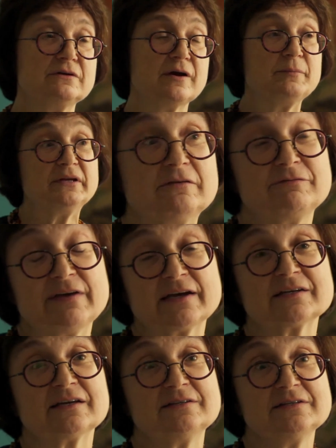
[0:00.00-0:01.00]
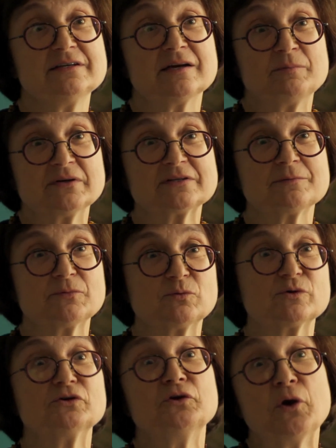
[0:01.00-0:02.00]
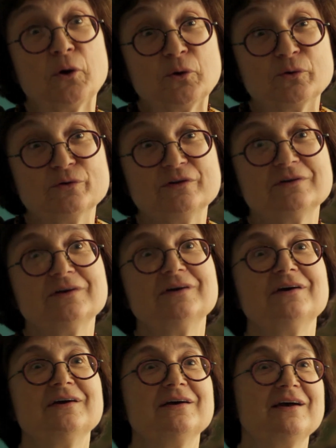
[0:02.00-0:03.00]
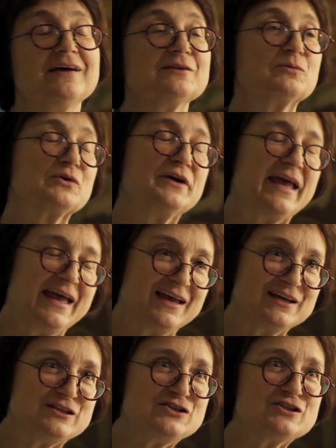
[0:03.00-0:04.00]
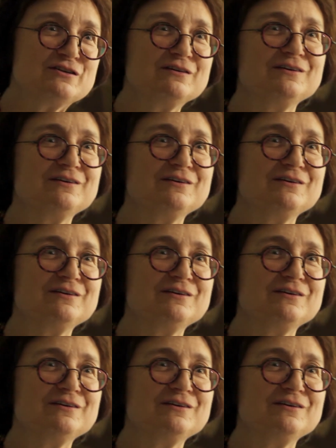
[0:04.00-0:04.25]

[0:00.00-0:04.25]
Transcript: I mean, in fact, I did. I picked up the word node and the word edge.